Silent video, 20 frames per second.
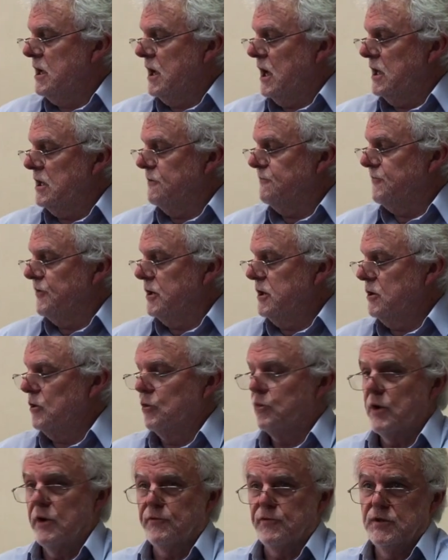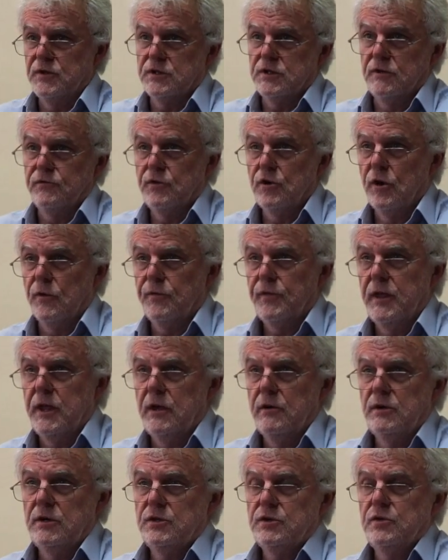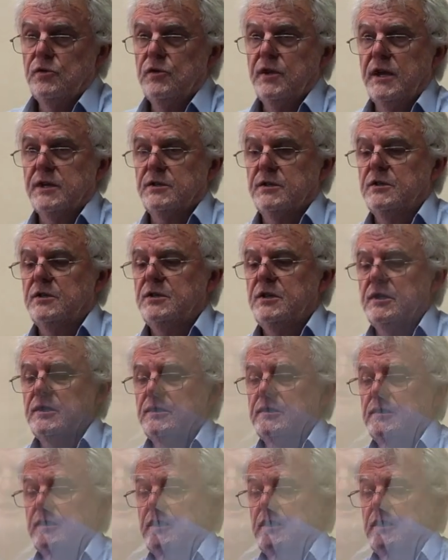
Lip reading: And the final reference I've got there in 2016,